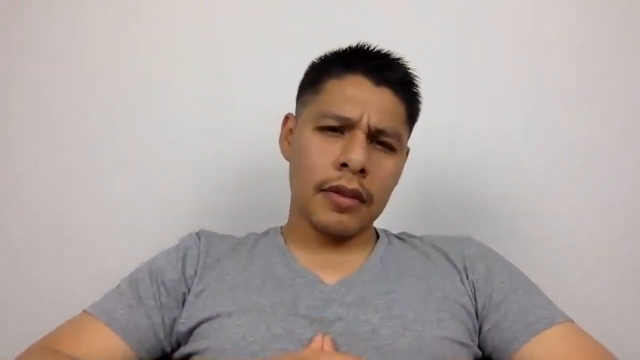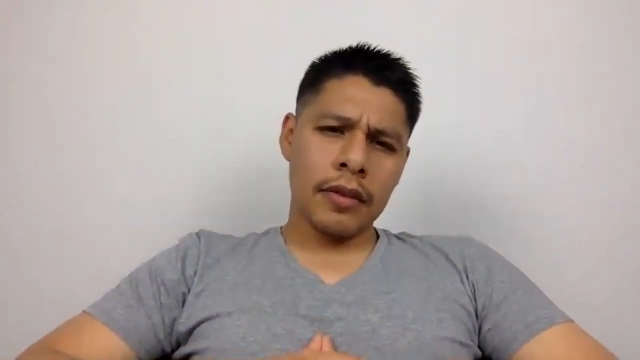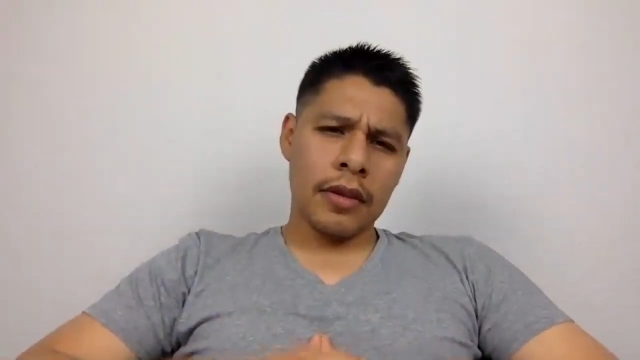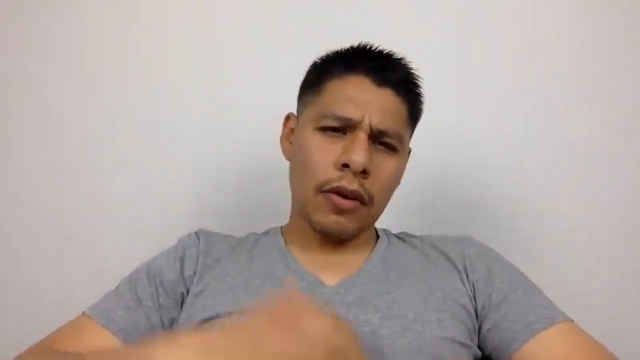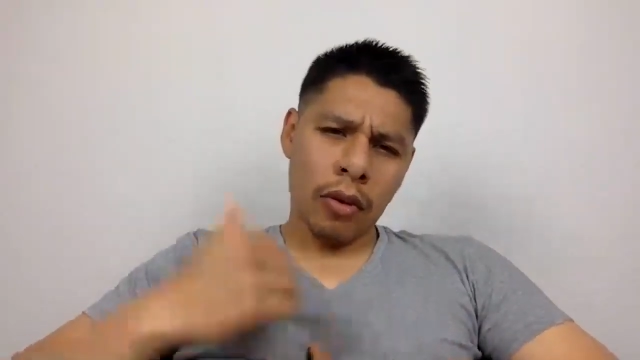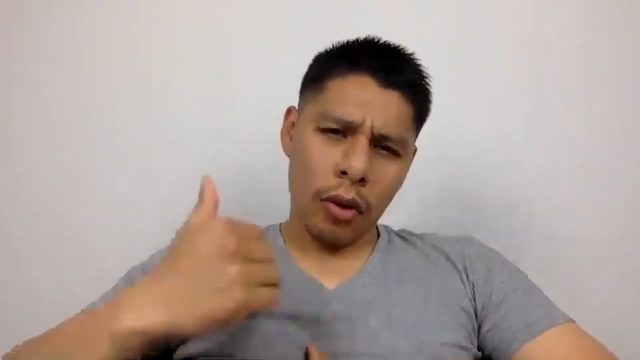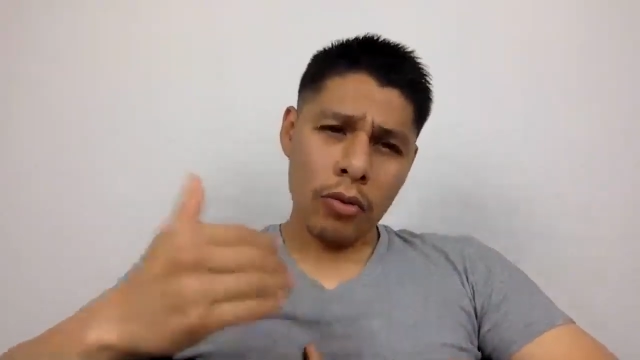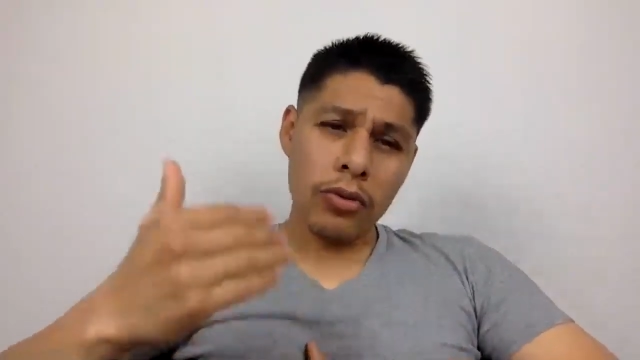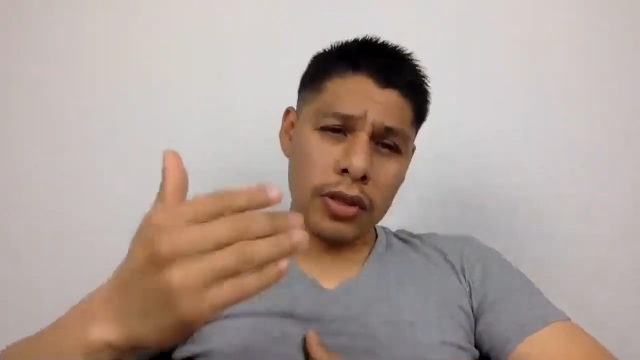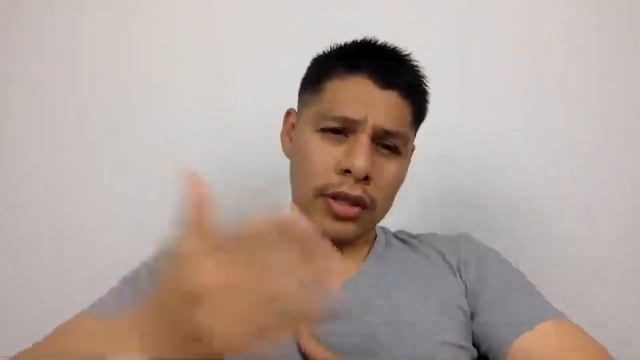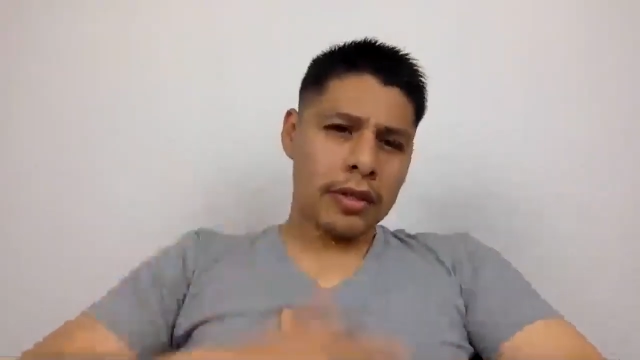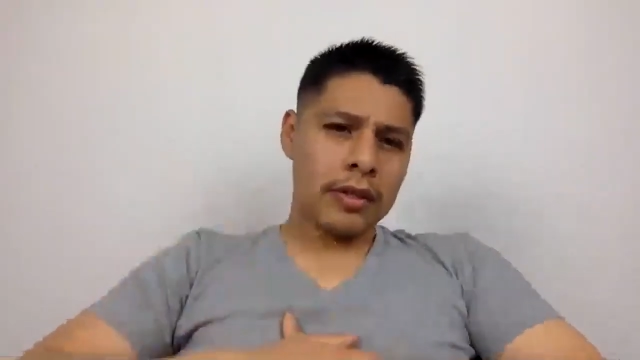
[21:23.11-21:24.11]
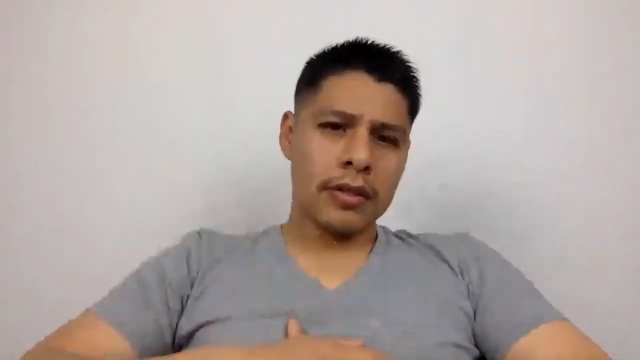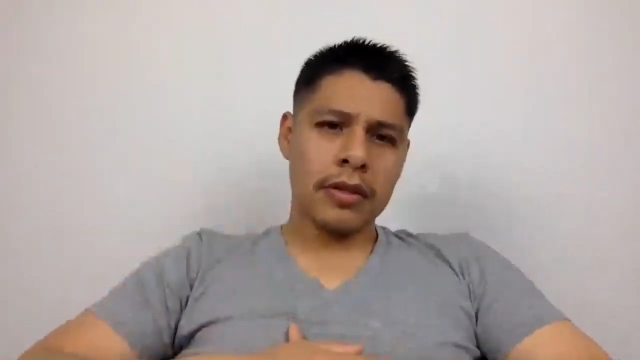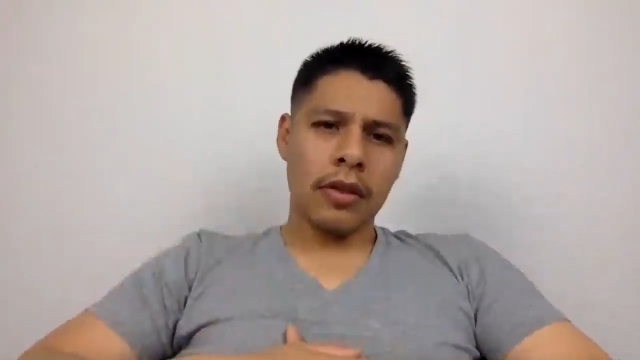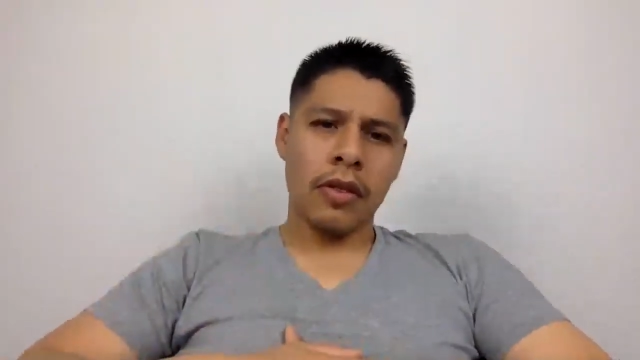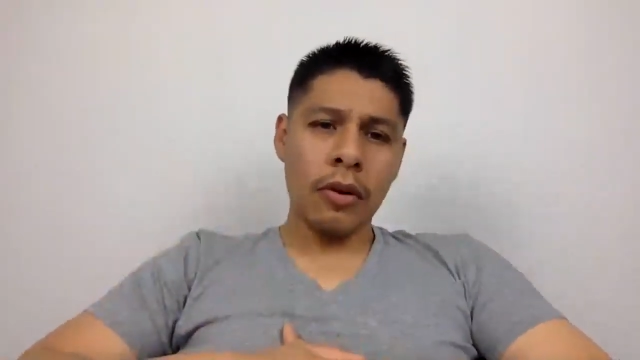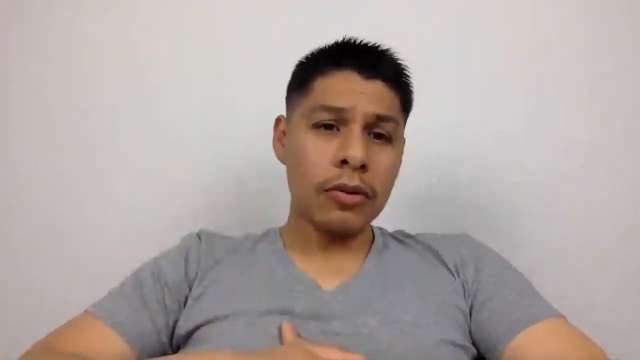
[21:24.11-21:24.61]
you know, those
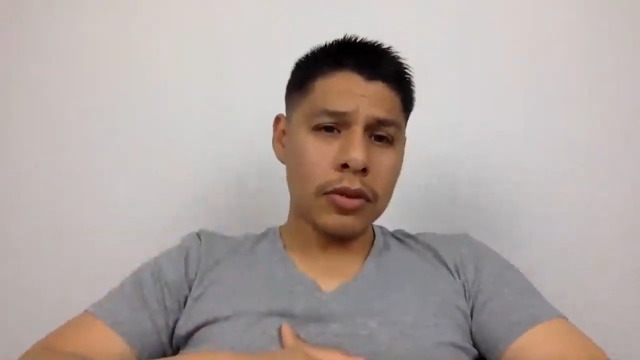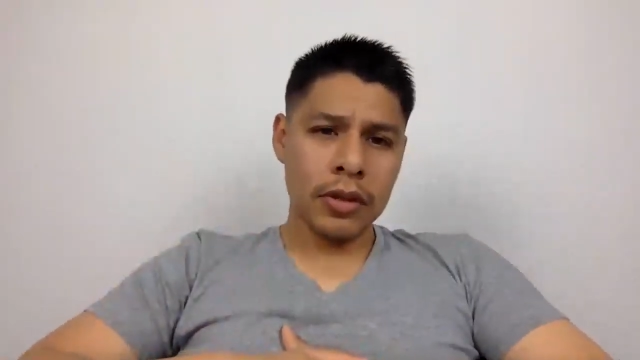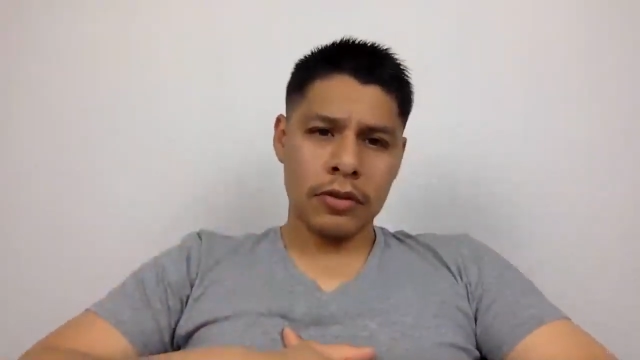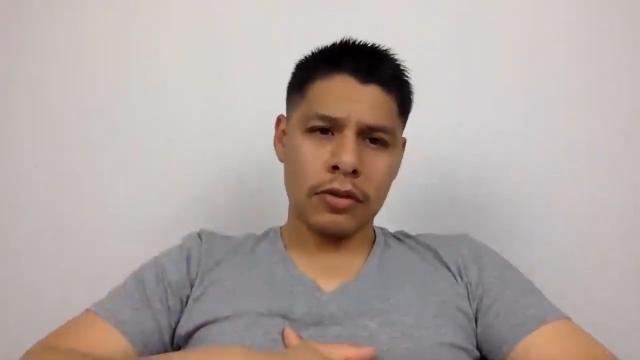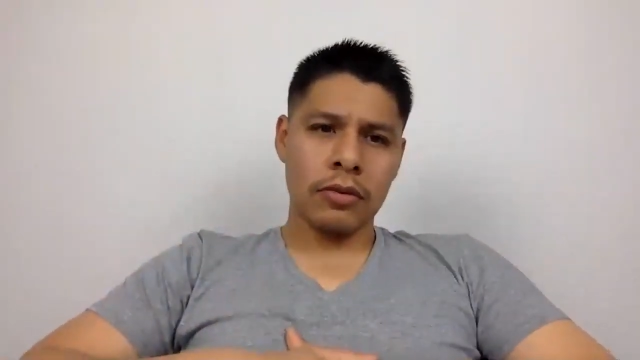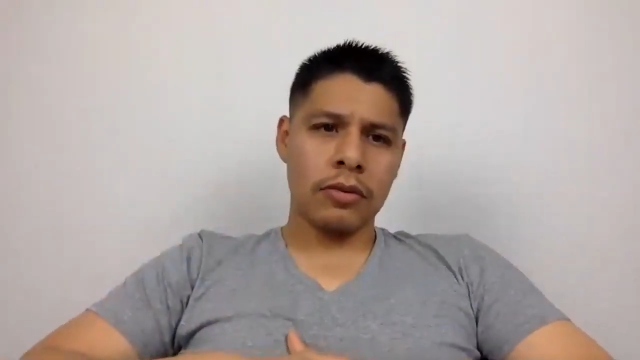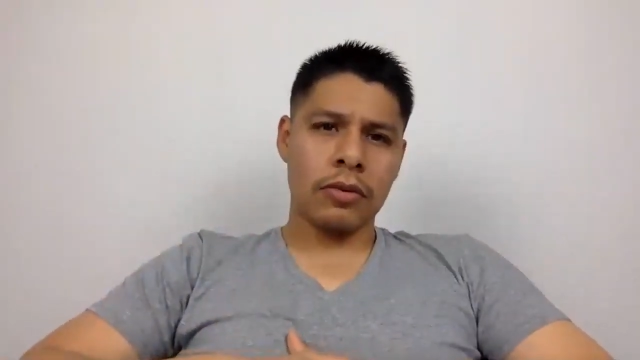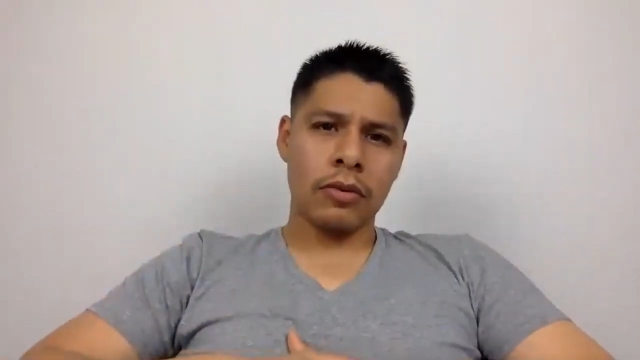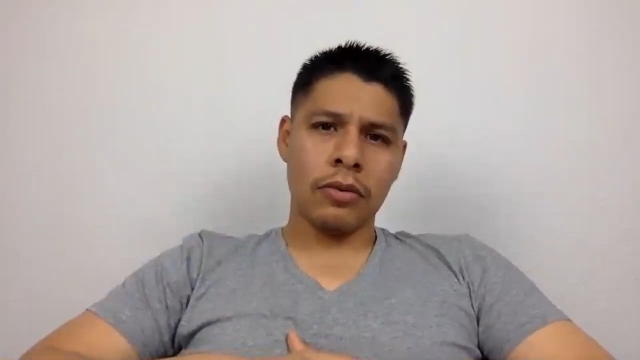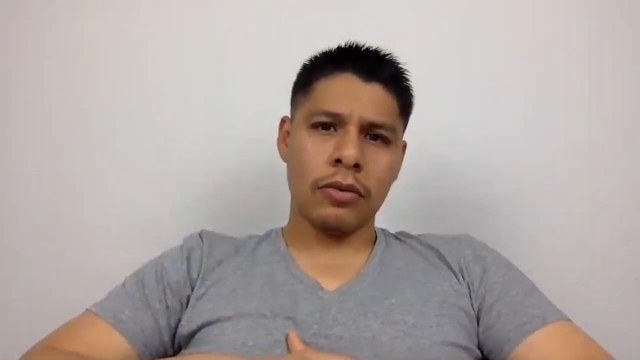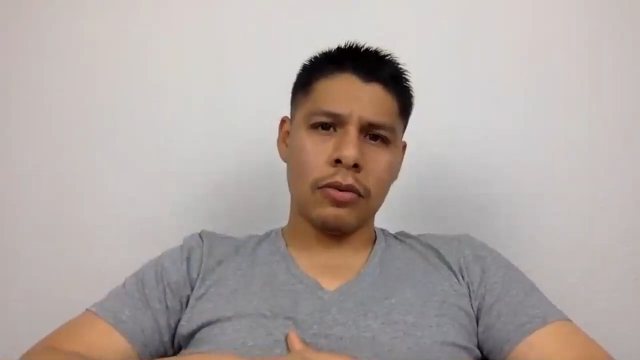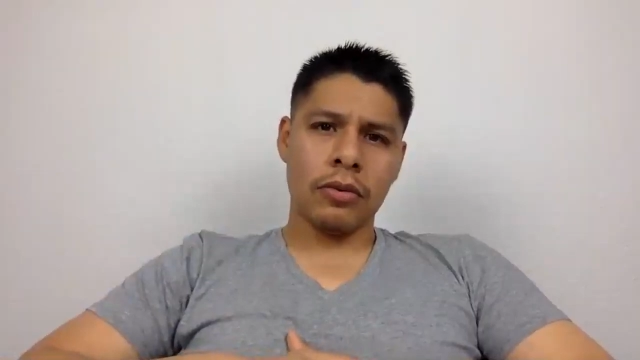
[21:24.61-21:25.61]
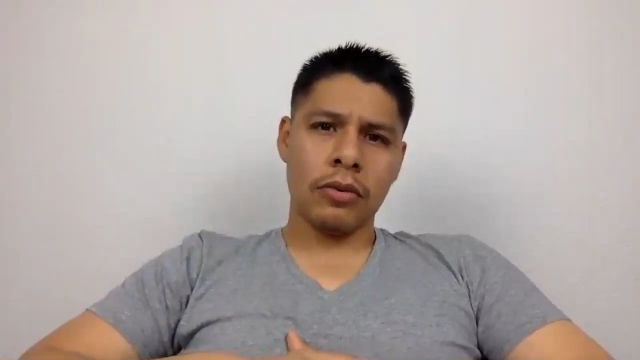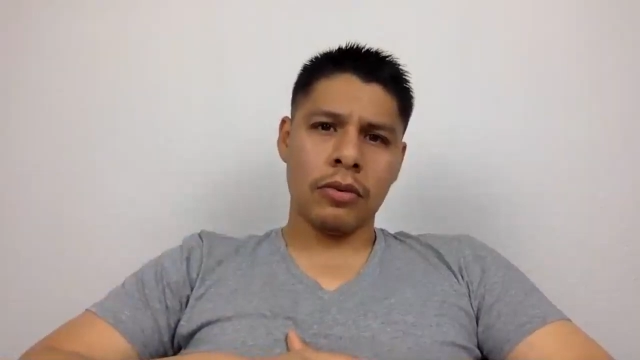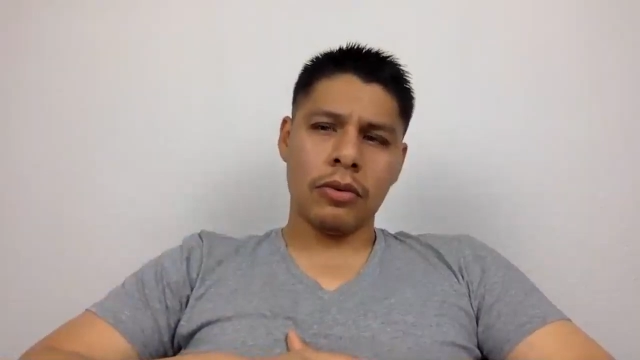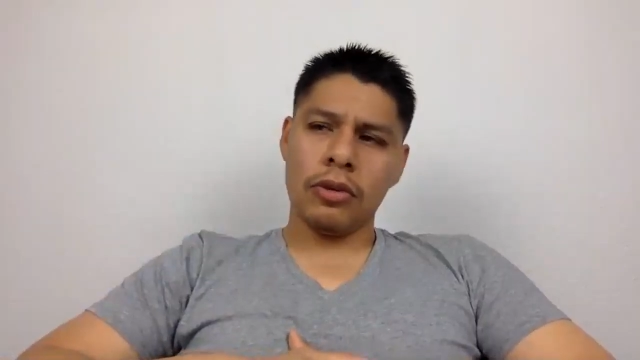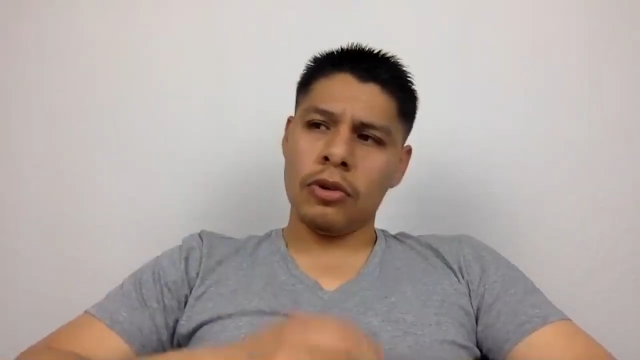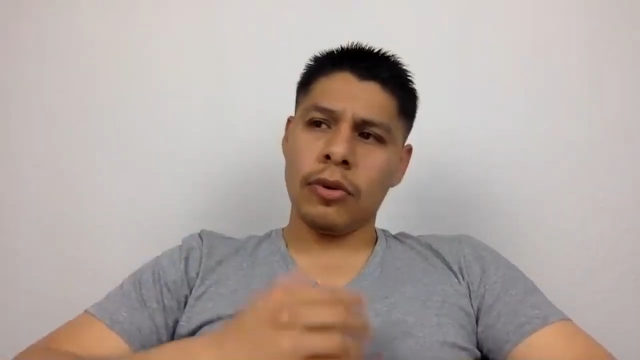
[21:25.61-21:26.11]
things
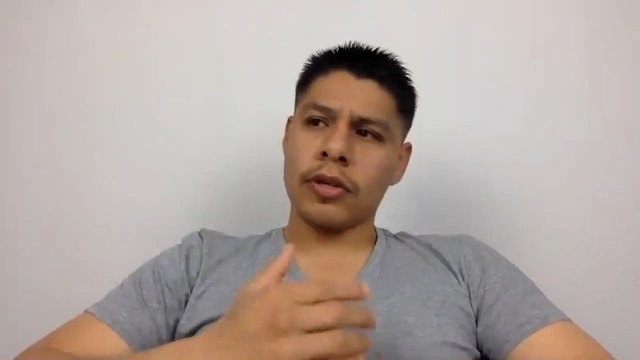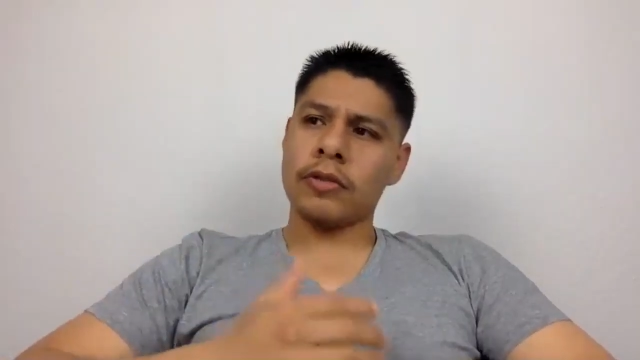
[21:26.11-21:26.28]
you